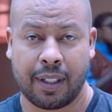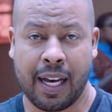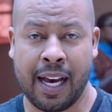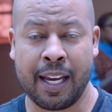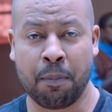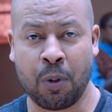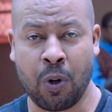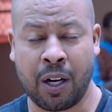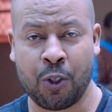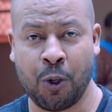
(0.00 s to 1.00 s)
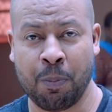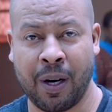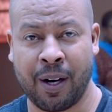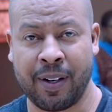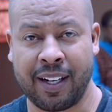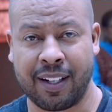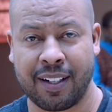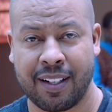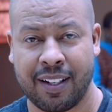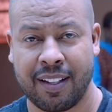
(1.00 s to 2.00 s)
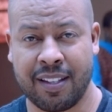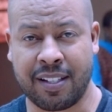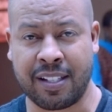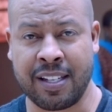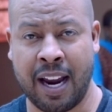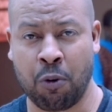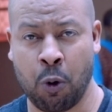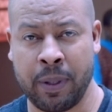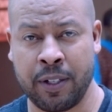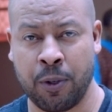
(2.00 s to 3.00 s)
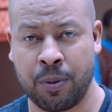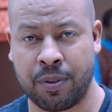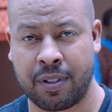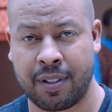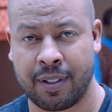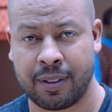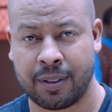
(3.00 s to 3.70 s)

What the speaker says: I am Morroco Omari. This is Nairobi News.